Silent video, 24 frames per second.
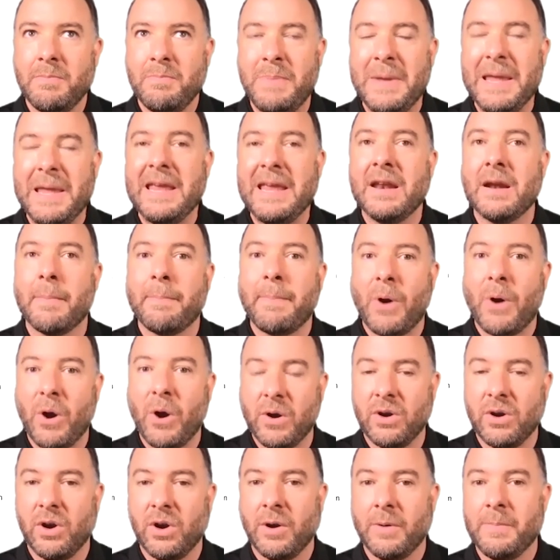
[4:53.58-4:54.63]
being a
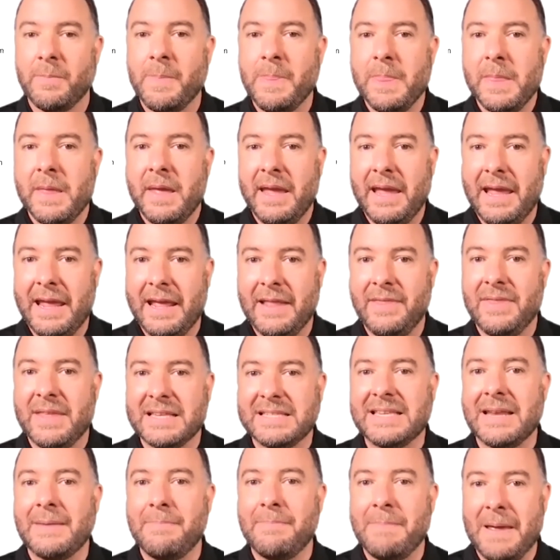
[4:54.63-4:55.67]
partner in
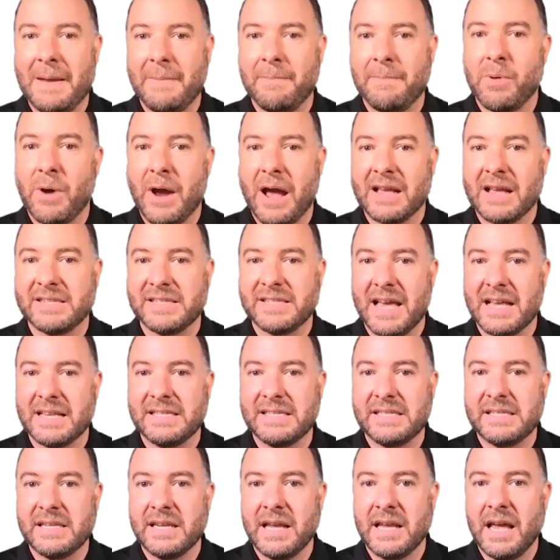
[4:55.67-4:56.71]
this admit
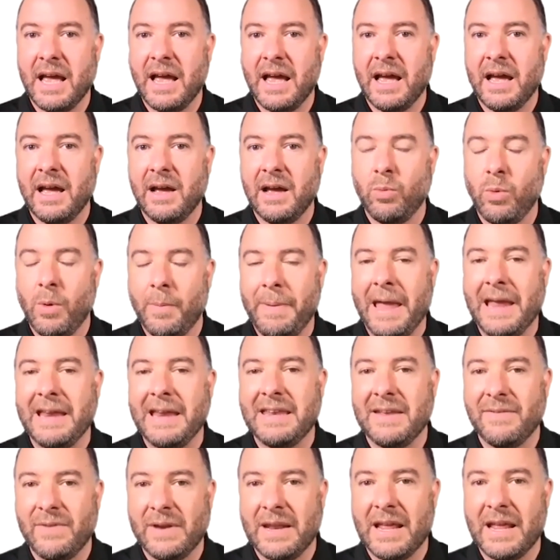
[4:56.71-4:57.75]
process uh, will pay
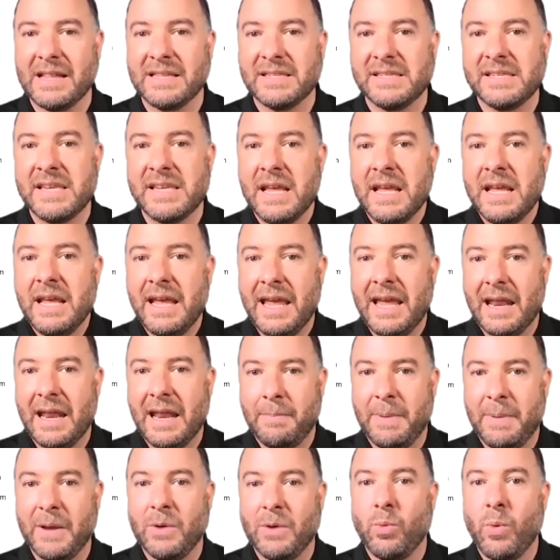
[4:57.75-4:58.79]
dividends in
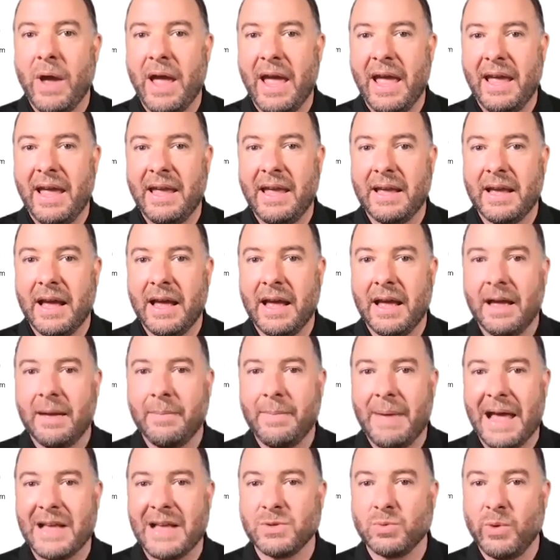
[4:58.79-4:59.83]
a big way
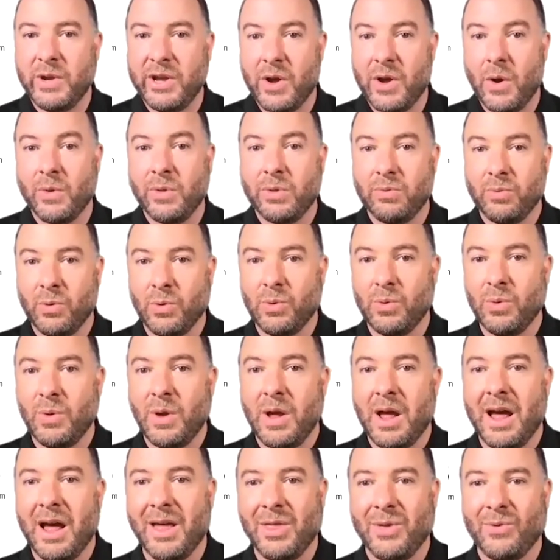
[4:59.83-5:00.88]
um, as we go
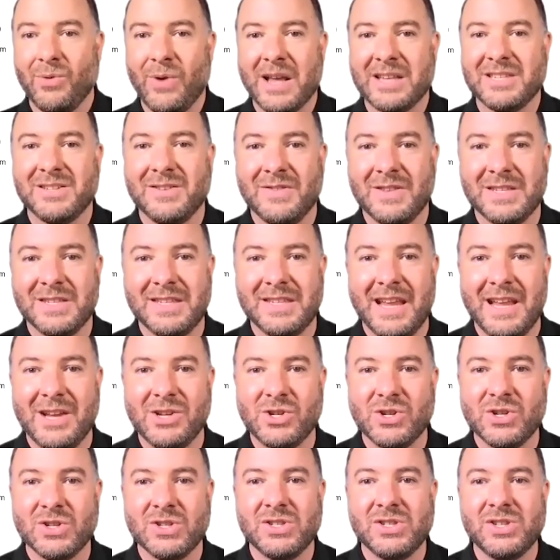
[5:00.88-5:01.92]
through uh, the rest of the
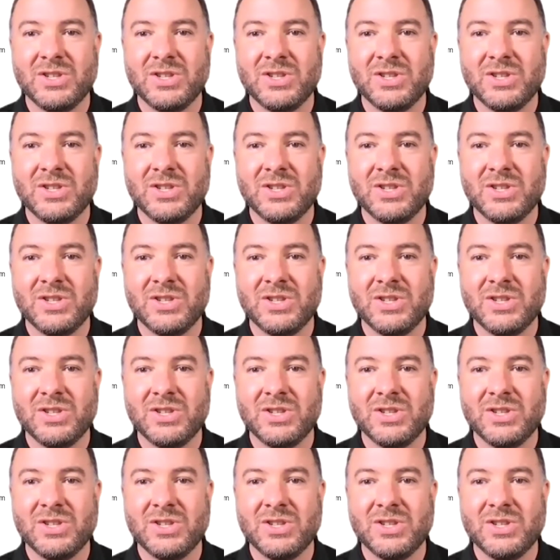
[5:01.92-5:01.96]
stages.